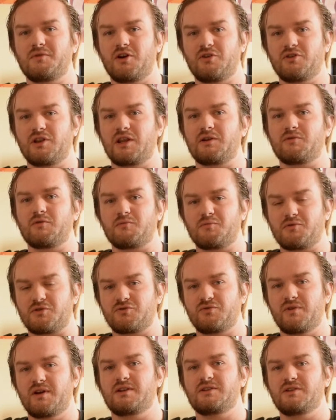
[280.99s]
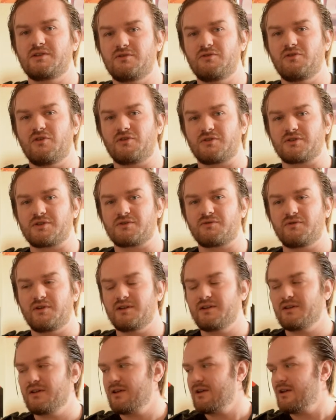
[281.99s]
how they were portrayed to you on
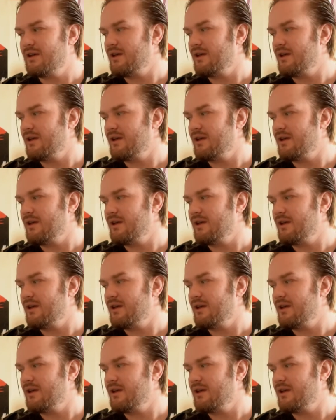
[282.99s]
screen.